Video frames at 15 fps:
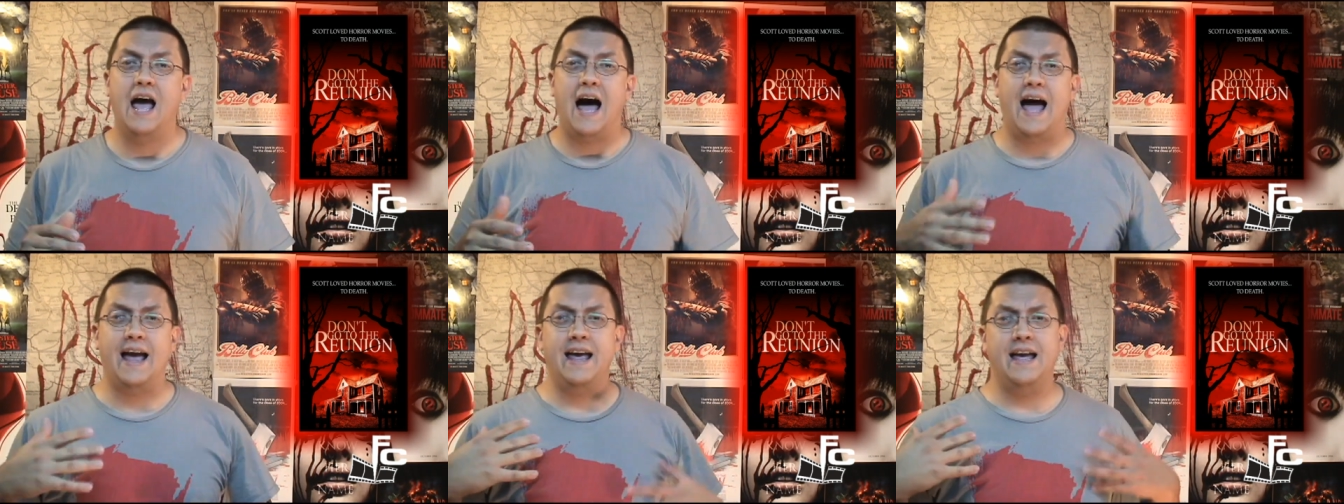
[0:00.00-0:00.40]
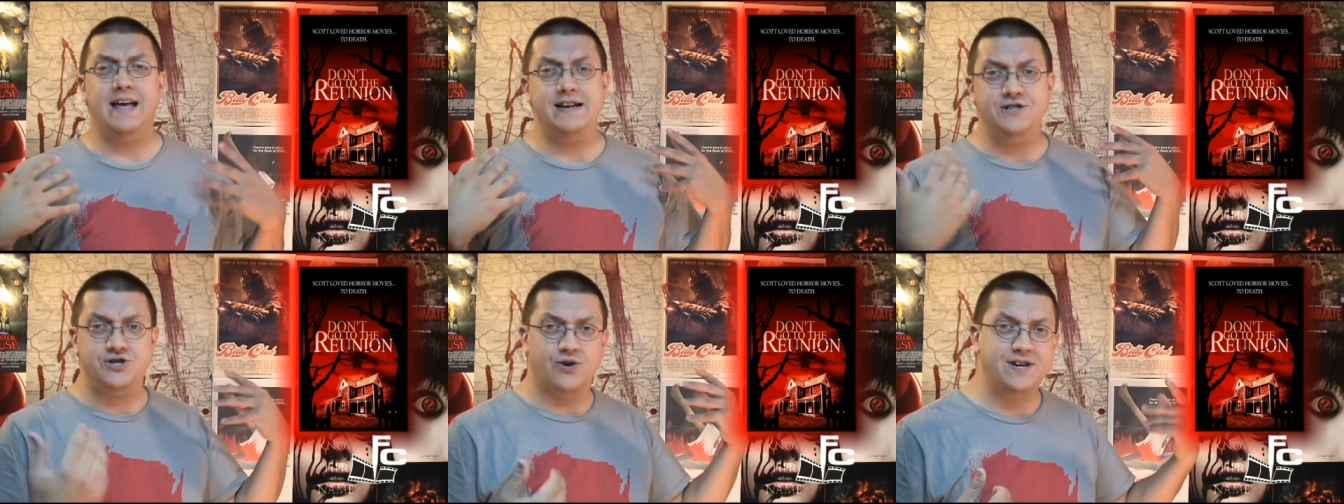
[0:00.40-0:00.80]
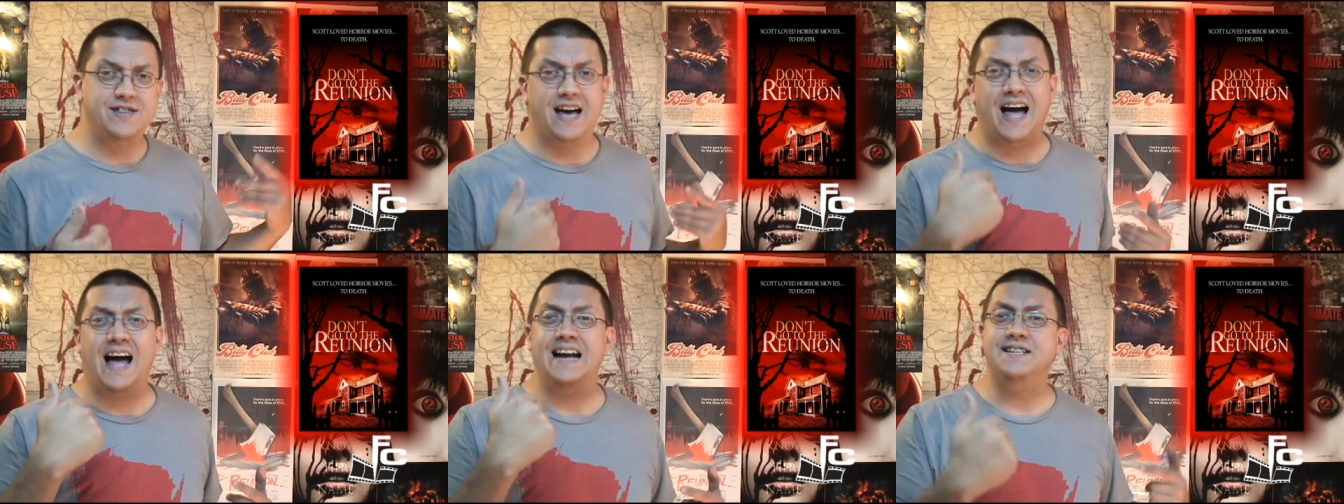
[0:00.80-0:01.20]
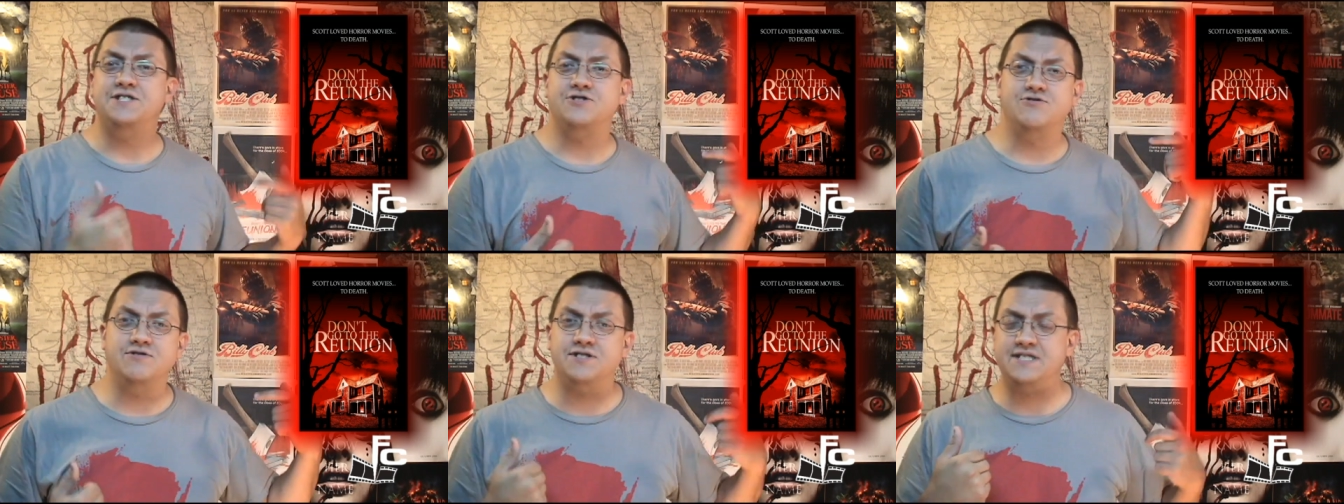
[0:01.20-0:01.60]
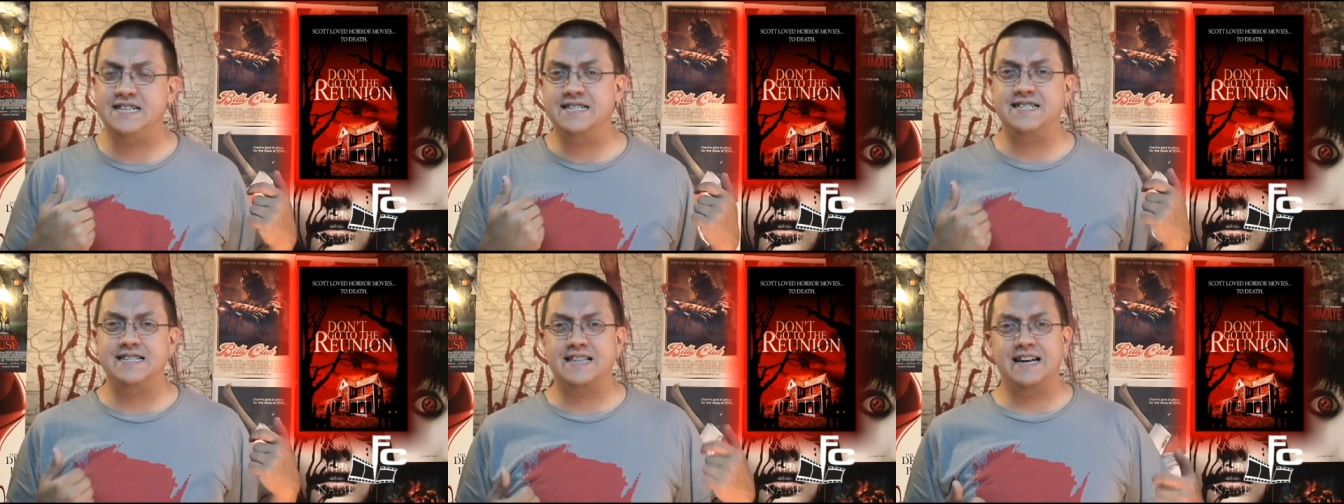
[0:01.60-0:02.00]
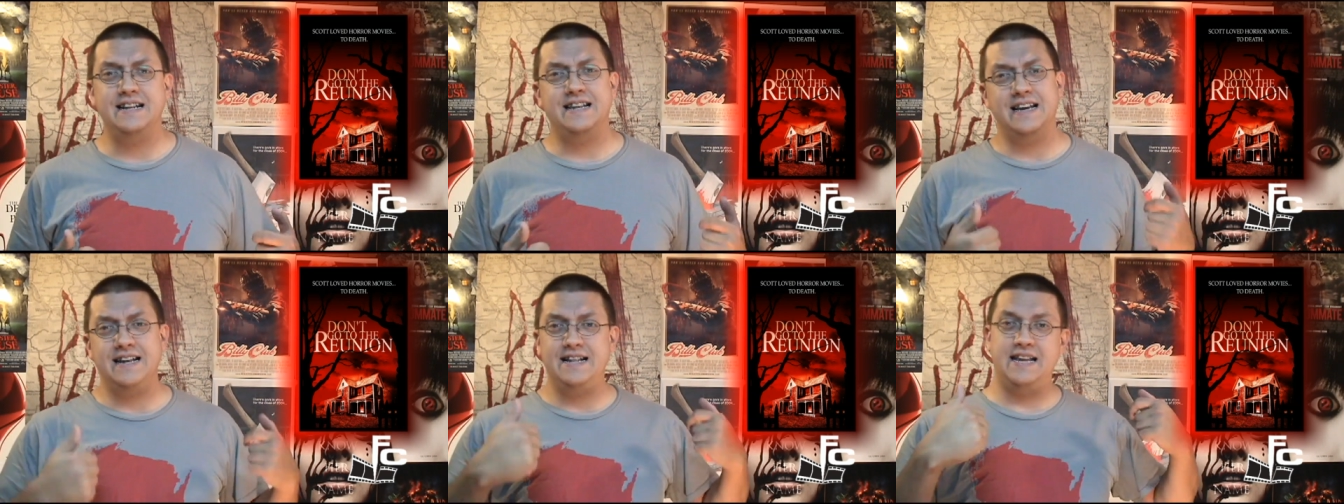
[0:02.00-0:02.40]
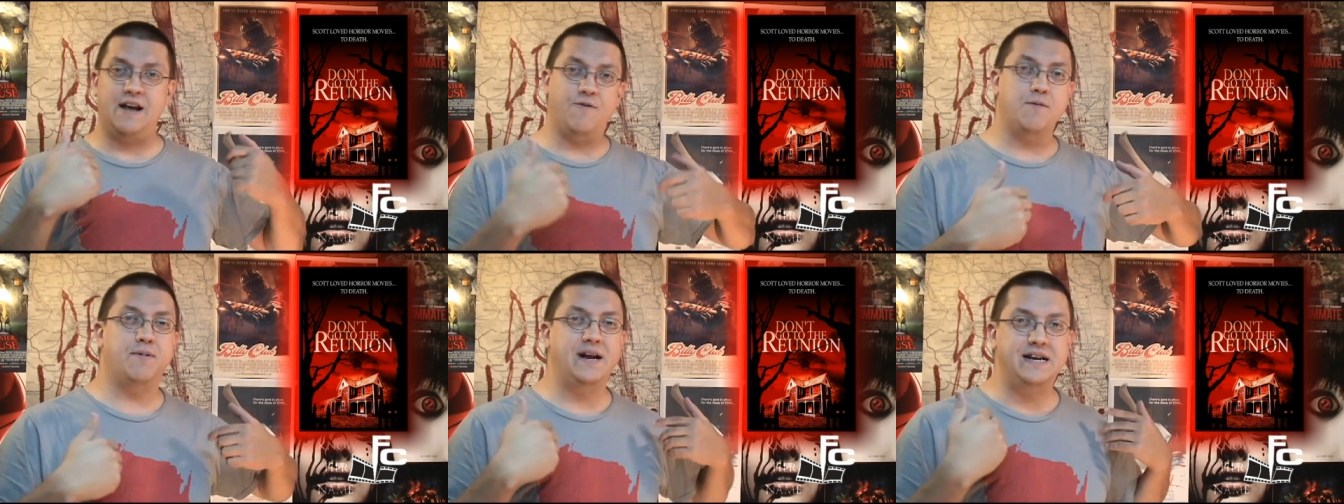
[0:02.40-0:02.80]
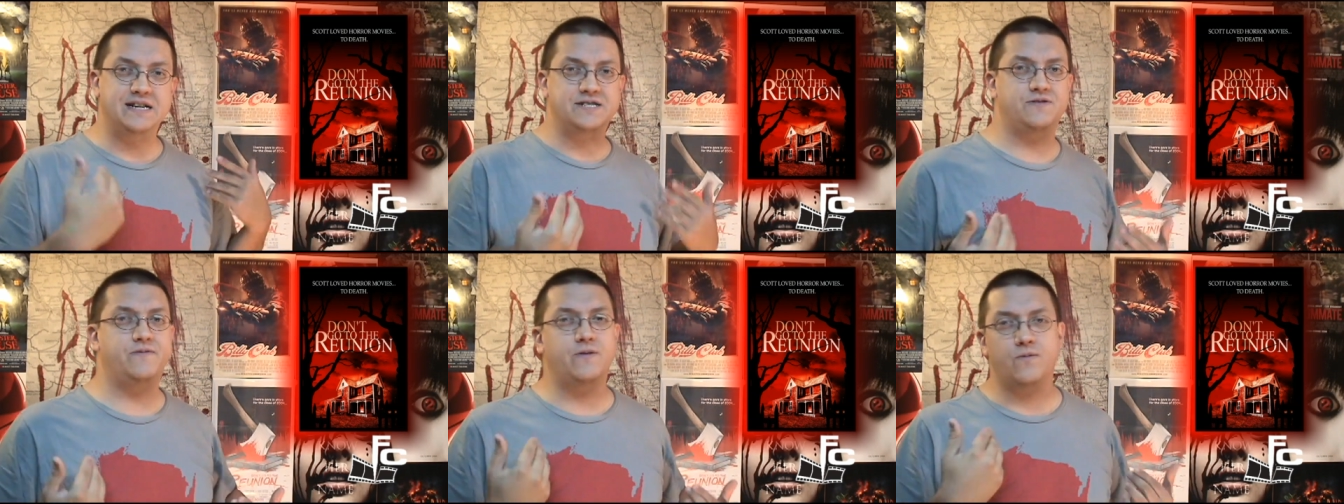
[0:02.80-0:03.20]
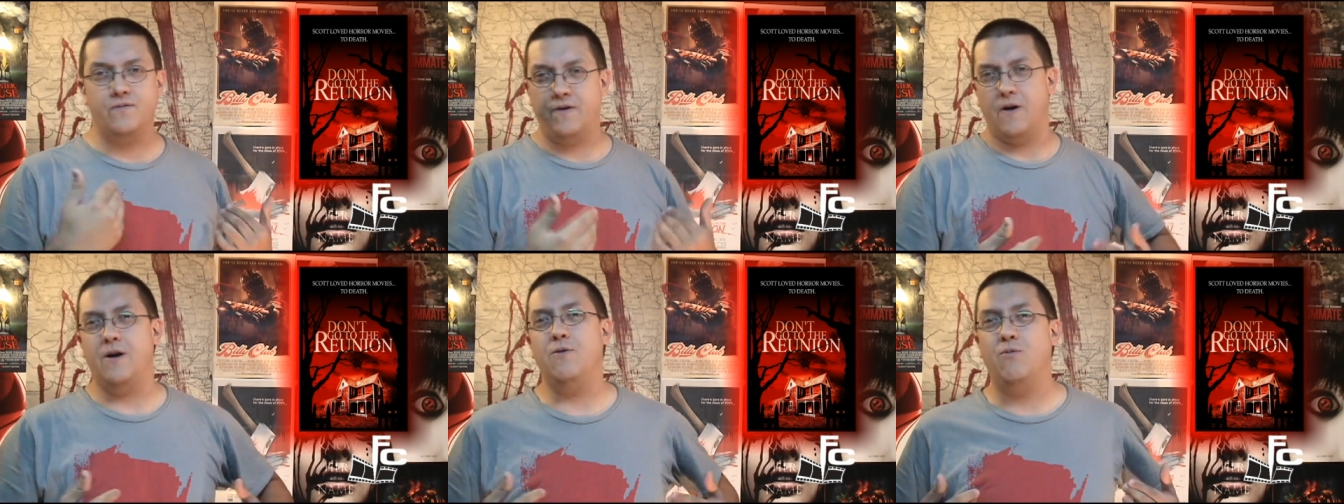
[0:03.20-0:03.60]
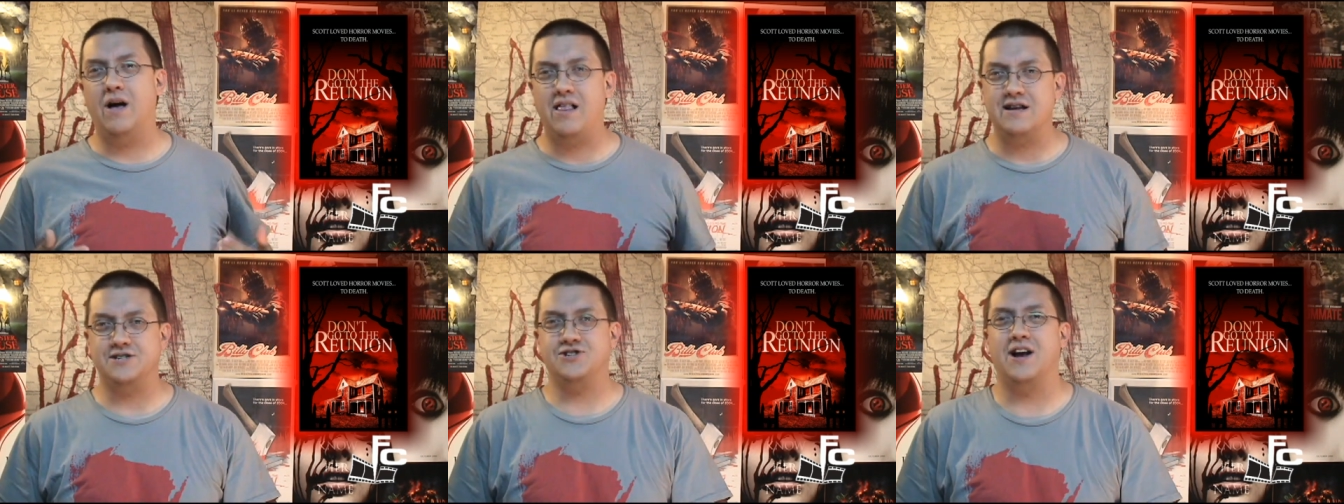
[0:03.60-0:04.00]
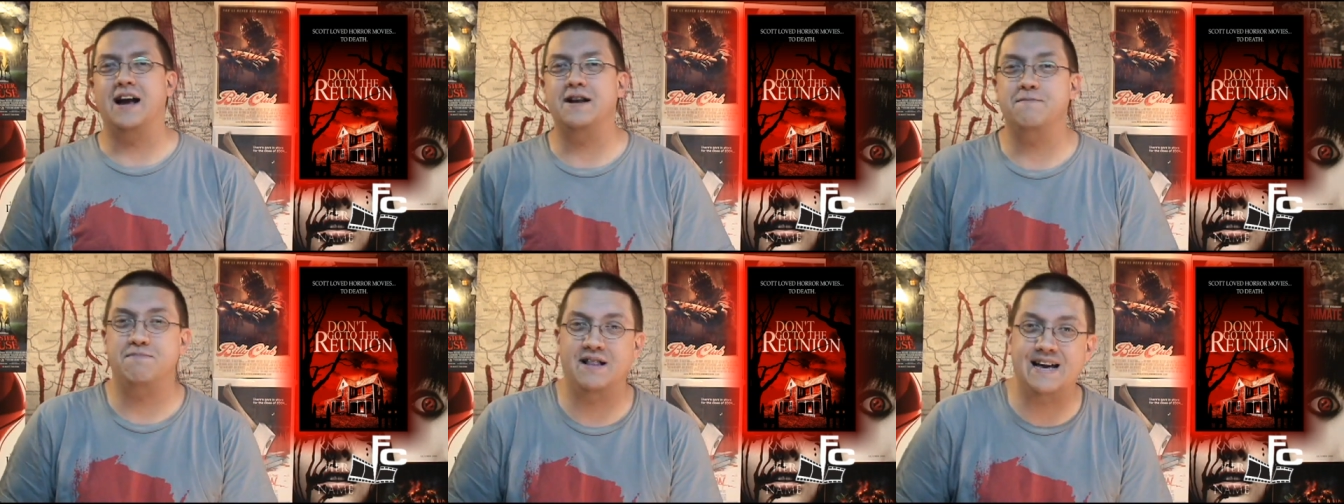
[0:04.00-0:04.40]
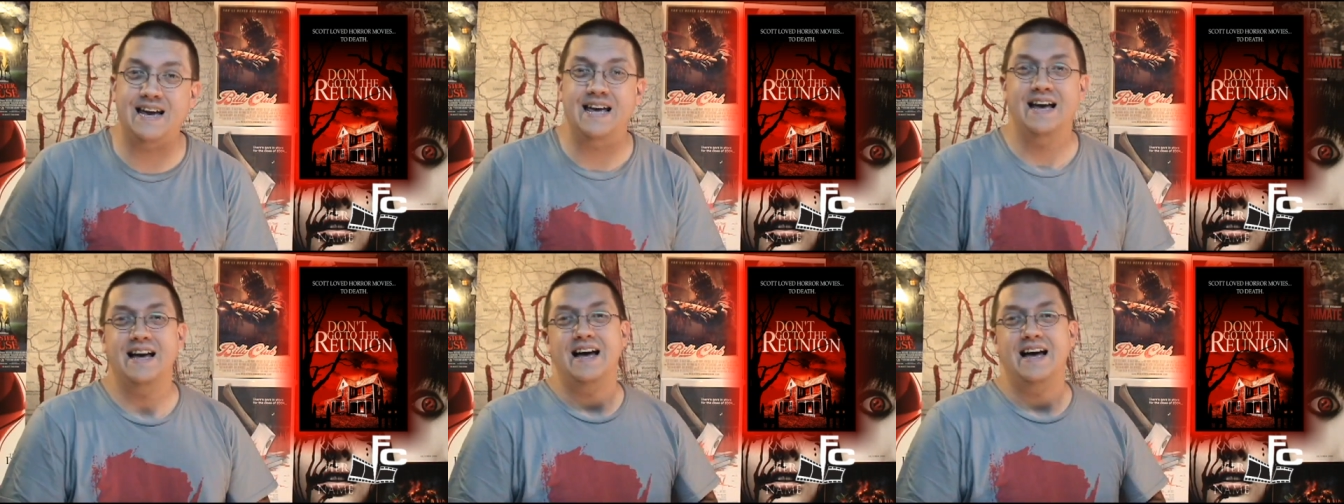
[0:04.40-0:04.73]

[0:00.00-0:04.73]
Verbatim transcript: I enjoyed the high school scenes that they did, and everybody does very well at trying to play